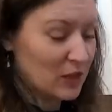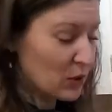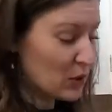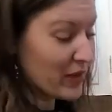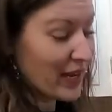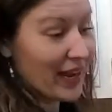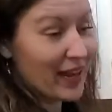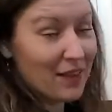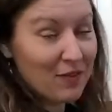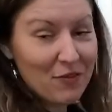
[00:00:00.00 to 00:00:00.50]
you
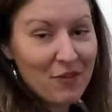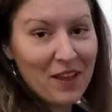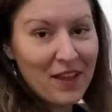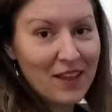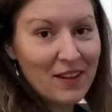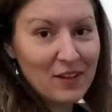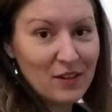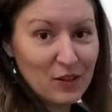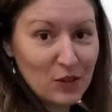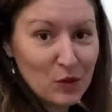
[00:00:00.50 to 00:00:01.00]
can
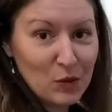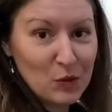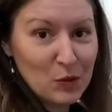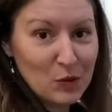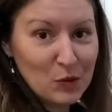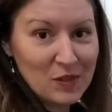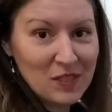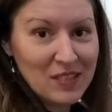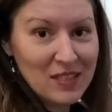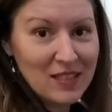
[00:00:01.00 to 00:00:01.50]
then
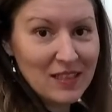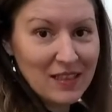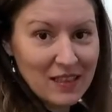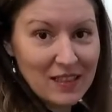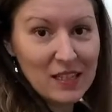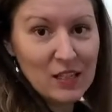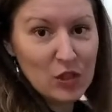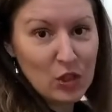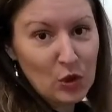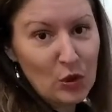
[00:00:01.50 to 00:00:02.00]
use
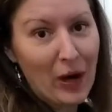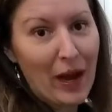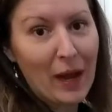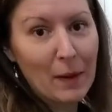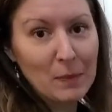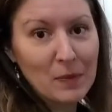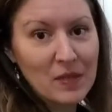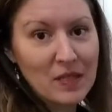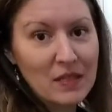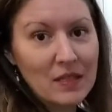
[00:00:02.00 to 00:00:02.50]
these
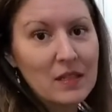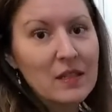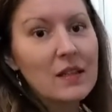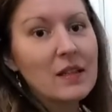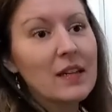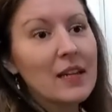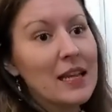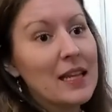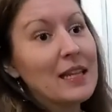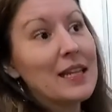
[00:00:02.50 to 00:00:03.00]
scraps
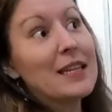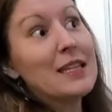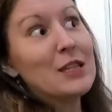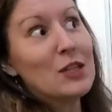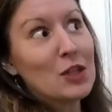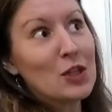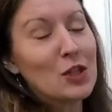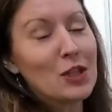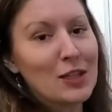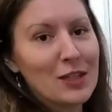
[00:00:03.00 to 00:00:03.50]
in
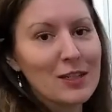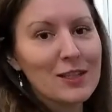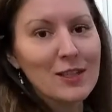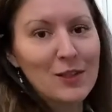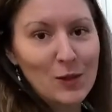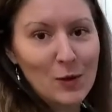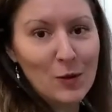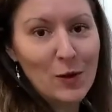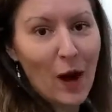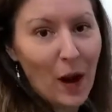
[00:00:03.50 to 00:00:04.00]
addition
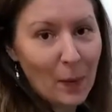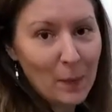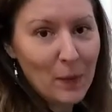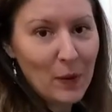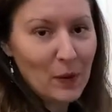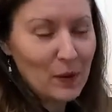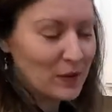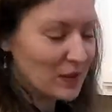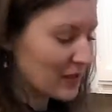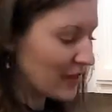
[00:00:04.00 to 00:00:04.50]
to
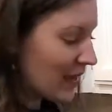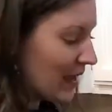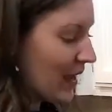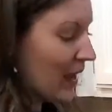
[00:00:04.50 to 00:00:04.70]
compost.